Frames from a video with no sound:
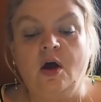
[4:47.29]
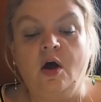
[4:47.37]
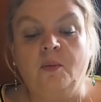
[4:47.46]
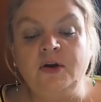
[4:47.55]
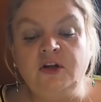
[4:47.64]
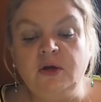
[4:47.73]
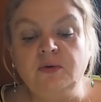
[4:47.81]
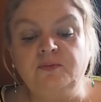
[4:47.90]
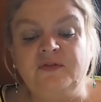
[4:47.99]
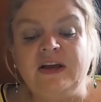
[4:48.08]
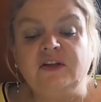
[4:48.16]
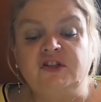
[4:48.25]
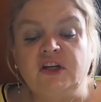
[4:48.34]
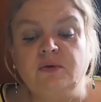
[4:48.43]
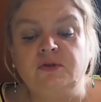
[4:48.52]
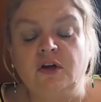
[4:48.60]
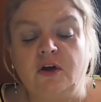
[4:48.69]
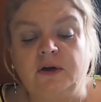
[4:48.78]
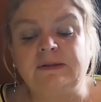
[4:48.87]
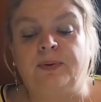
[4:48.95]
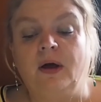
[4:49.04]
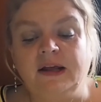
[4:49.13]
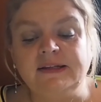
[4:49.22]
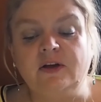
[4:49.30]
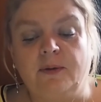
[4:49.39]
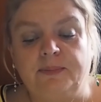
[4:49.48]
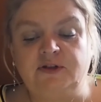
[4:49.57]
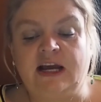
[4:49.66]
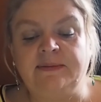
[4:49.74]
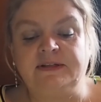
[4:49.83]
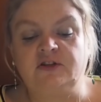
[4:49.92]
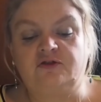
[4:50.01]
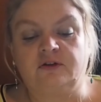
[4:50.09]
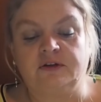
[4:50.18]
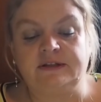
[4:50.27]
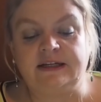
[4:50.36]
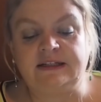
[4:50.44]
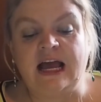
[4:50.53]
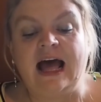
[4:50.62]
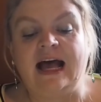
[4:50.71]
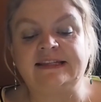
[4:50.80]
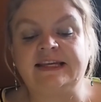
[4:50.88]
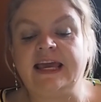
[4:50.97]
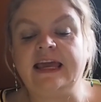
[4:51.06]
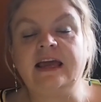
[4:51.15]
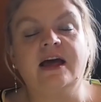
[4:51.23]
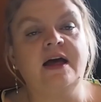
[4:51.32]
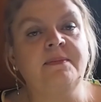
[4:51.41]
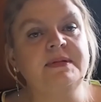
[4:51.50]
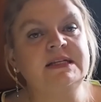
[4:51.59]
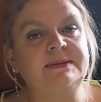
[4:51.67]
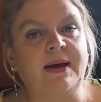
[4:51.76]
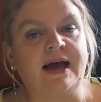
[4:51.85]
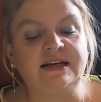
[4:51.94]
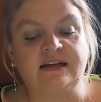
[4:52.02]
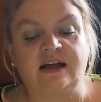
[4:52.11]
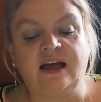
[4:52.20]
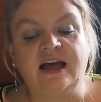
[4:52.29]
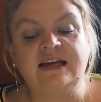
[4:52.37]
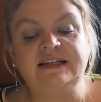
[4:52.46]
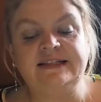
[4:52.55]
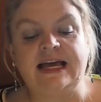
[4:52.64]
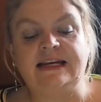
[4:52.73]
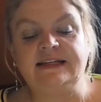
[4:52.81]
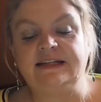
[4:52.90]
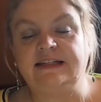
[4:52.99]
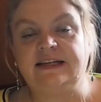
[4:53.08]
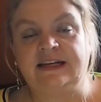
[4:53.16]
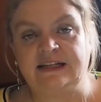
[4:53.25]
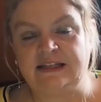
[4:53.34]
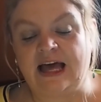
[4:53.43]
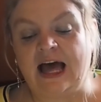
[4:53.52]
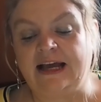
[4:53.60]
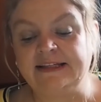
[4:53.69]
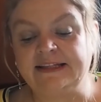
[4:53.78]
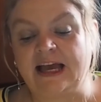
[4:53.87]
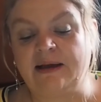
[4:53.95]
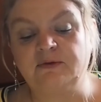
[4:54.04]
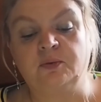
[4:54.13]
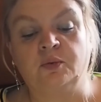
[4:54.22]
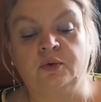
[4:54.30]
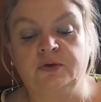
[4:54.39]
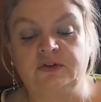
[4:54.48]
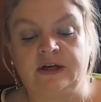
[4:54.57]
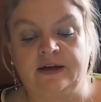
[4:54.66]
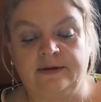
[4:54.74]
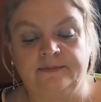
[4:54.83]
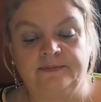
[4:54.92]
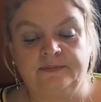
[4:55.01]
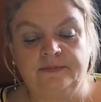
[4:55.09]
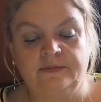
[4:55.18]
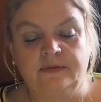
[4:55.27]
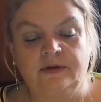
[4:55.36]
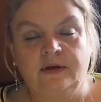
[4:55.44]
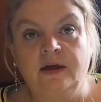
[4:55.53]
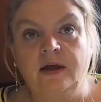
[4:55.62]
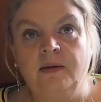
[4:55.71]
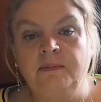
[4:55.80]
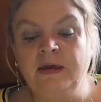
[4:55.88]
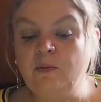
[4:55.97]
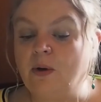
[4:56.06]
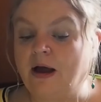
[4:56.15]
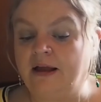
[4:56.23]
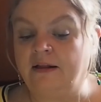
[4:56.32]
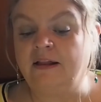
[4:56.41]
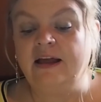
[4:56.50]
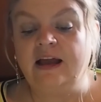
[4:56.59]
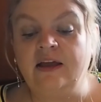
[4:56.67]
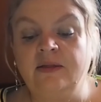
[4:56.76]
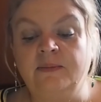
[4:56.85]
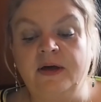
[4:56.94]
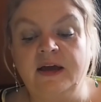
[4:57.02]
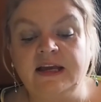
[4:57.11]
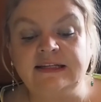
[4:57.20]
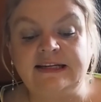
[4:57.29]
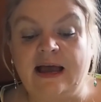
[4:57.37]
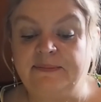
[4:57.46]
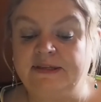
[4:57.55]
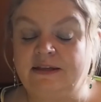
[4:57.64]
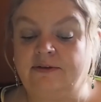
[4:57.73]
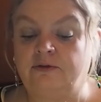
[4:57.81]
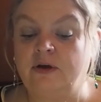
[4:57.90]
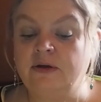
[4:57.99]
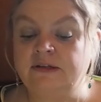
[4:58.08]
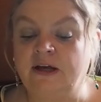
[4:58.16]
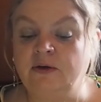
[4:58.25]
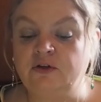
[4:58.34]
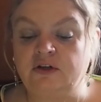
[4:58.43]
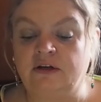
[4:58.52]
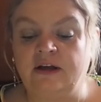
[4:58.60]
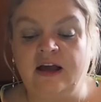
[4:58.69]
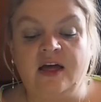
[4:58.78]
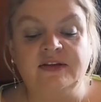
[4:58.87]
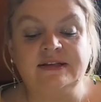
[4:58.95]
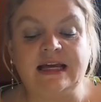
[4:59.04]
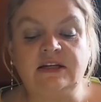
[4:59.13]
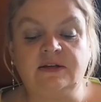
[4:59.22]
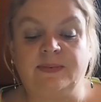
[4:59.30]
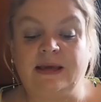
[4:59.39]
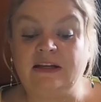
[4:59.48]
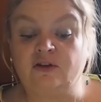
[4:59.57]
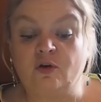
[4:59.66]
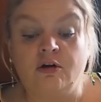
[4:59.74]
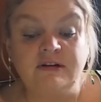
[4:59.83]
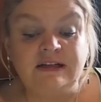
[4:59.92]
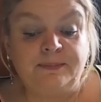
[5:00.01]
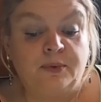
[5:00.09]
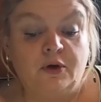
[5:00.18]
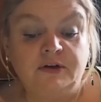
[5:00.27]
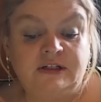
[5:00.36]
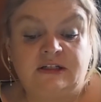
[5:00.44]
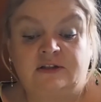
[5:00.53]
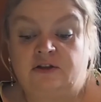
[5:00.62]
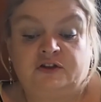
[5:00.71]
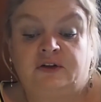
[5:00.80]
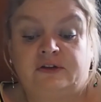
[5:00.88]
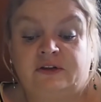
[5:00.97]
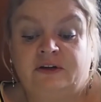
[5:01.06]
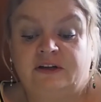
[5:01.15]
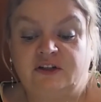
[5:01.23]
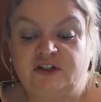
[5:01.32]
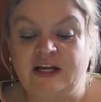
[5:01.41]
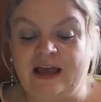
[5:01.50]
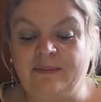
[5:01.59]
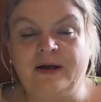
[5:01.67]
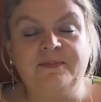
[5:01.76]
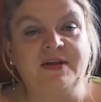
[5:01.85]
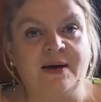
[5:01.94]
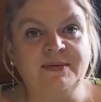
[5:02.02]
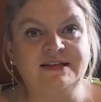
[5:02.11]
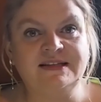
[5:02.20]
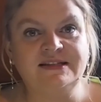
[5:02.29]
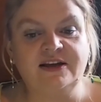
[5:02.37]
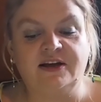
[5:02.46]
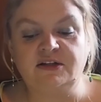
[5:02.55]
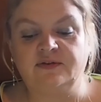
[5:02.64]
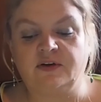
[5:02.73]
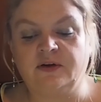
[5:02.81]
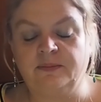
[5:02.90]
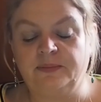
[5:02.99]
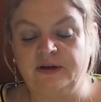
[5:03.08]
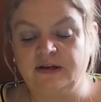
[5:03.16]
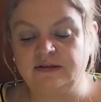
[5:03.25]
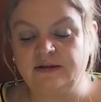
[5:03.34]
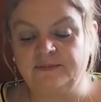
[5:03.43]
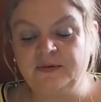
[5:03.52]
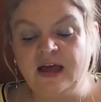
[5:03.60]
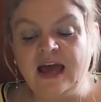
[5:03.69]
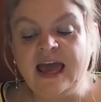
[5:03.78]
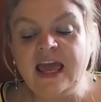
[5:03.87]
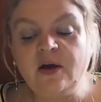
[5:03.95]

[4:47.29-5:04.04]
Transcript: "When you feel two tugs, pull us up," James instructed, as he and Miss Spider descended into the ice-capped water. Meanwhile, in the murky depths of the frozen ocean, the centipede had already boarded a sunken ship and was in search of a compass. He